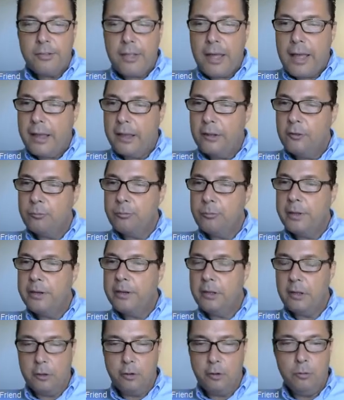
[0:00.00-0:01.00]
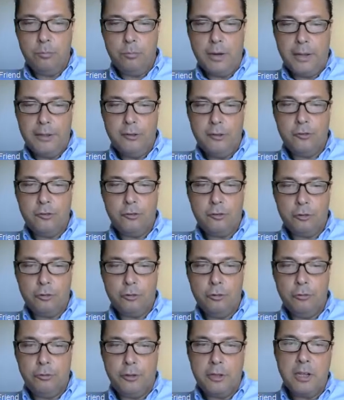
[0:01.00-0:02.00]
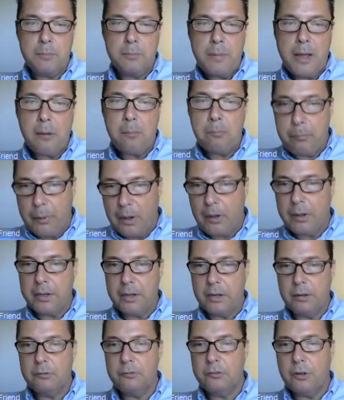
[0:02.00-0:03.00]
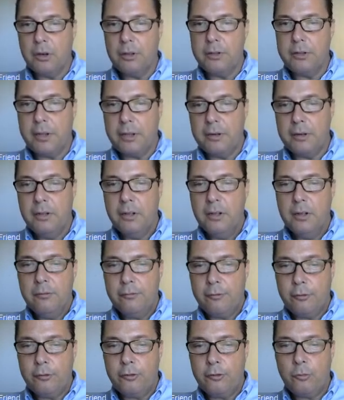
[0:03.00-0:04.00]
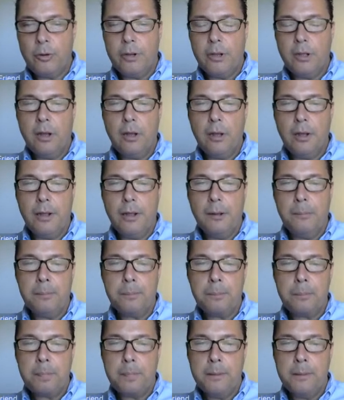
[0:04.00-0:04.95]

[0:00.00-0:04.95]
That has been a good place to think about buying dollar-yen for a swing higher,